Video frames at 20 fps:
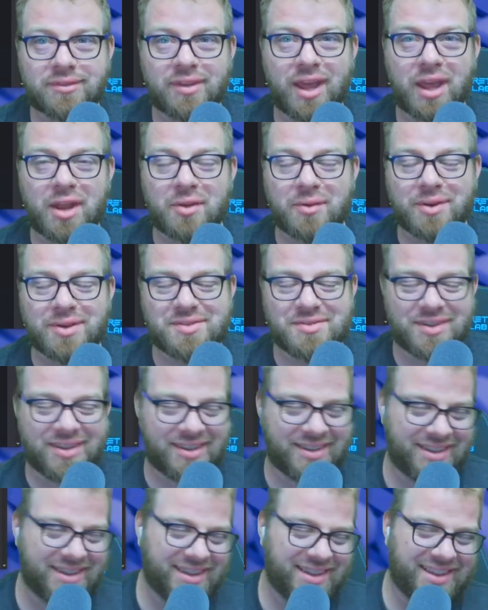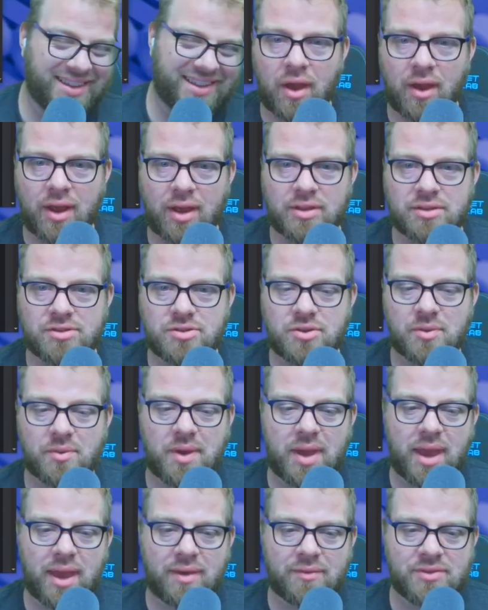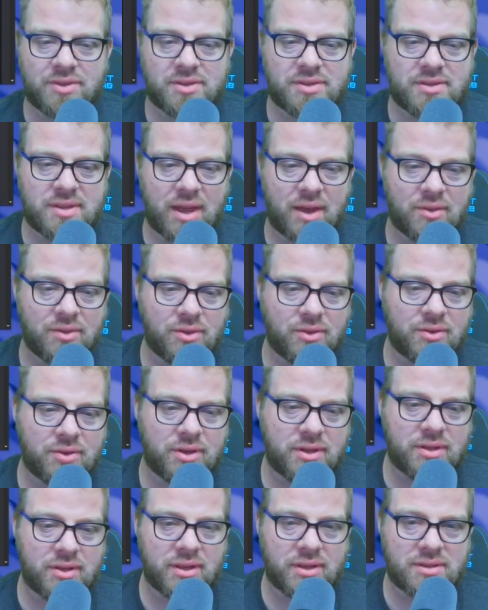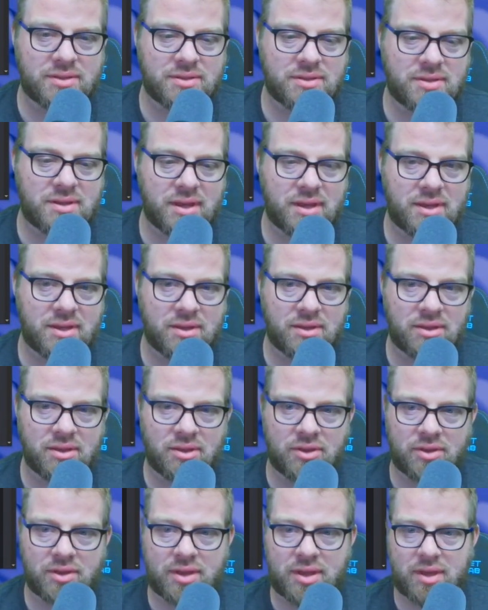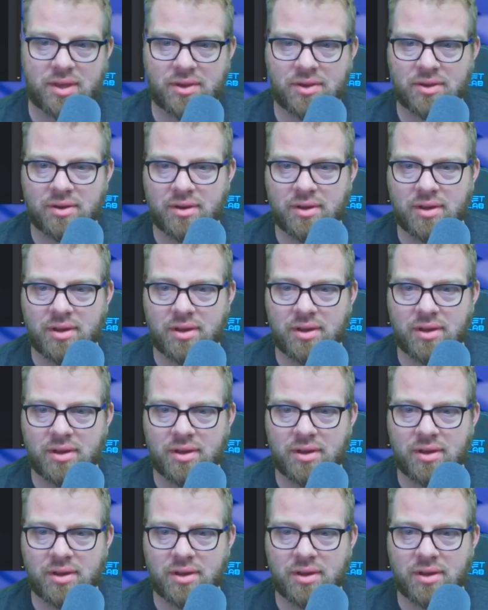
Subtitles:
Anyways, all right, so we have this downloaded. Let's take a look here.